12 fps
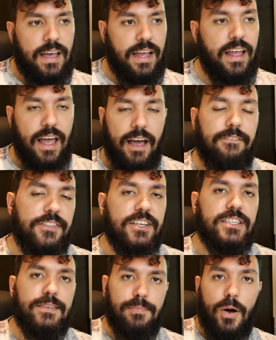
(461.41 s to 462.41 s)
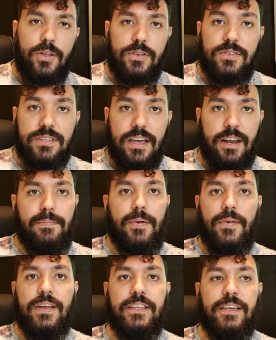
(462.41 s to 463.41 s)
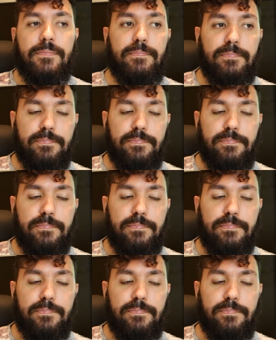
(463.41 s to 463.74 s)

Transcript: I have this model set up already,